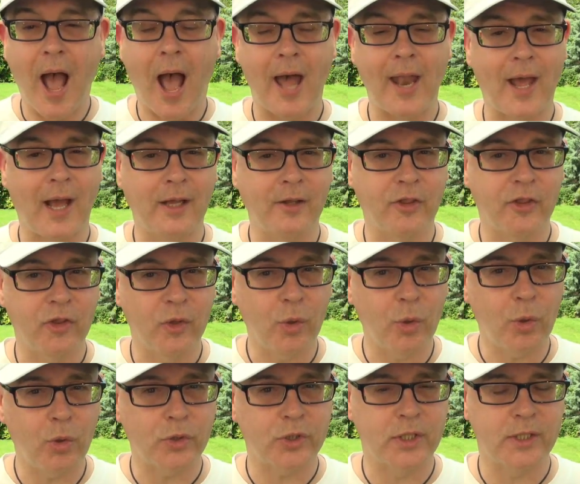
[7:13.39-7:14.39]
And I
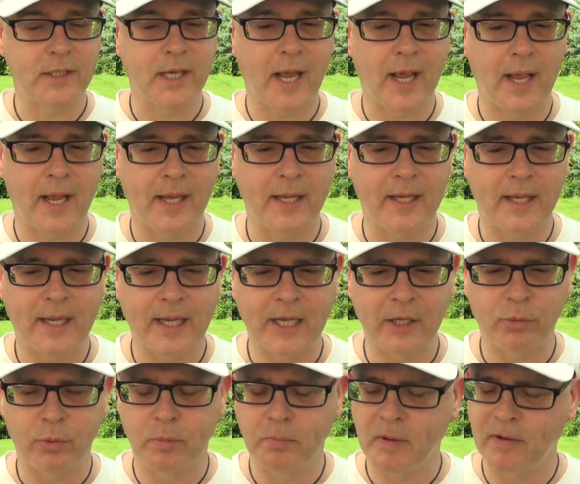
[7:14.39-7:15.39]
thought today
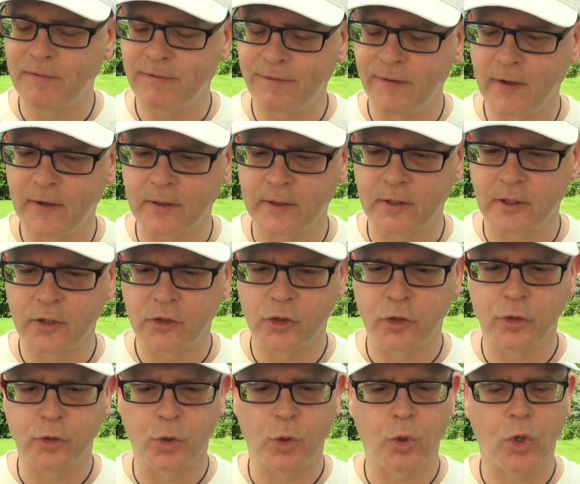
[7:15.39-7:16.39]
it would be fun
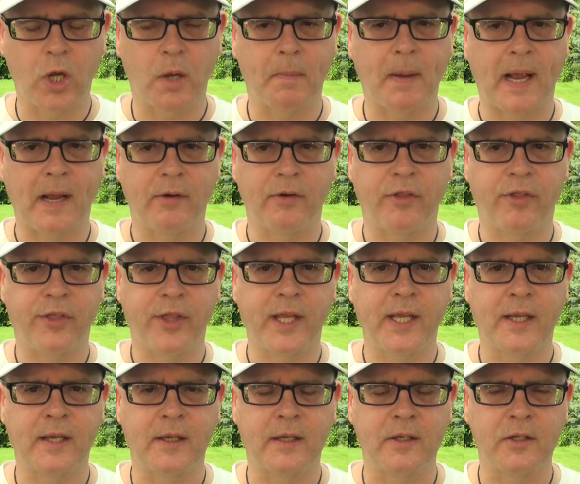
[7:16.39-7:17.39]
to talk about
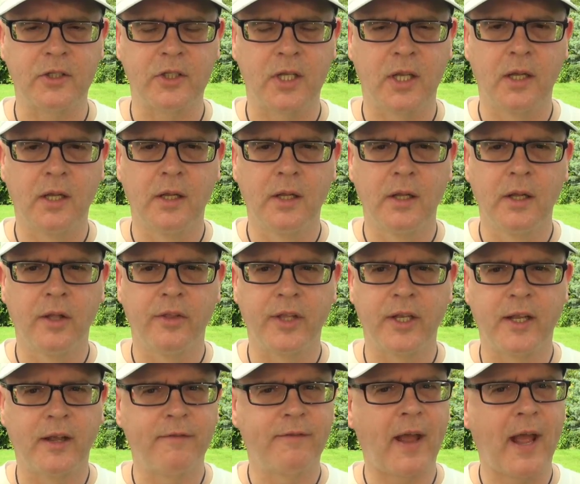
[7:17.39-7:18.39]
things
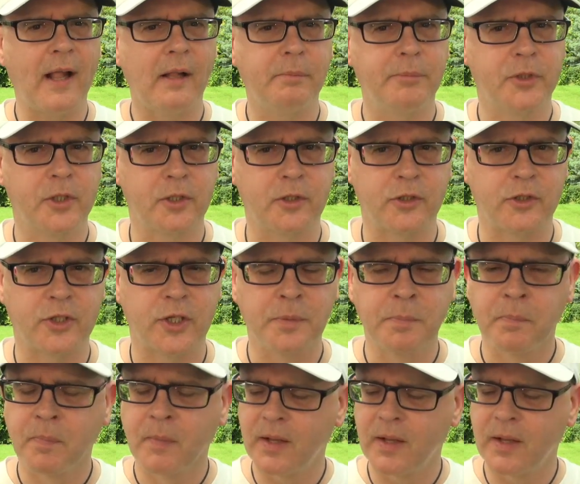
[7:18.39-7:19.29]
that have helped us.